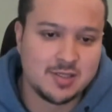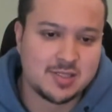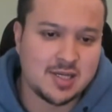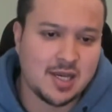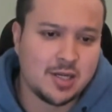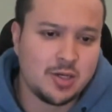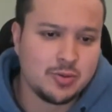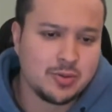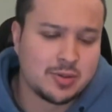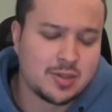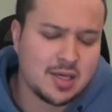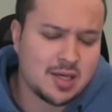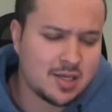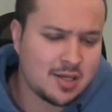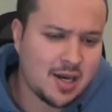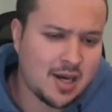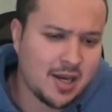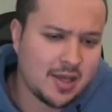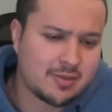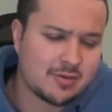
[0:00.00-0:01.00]
I don't
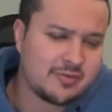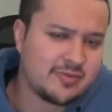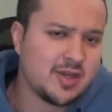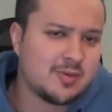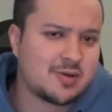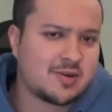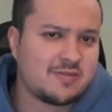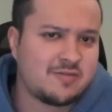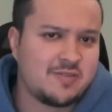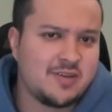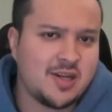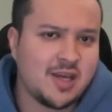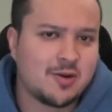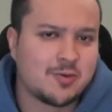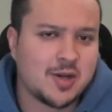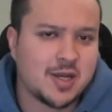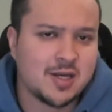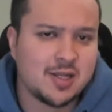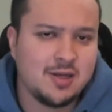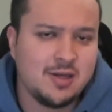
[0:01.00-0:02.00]
think either of them are FIDE
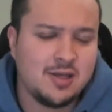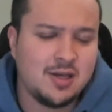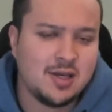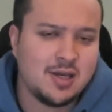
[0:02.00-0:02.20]
rated.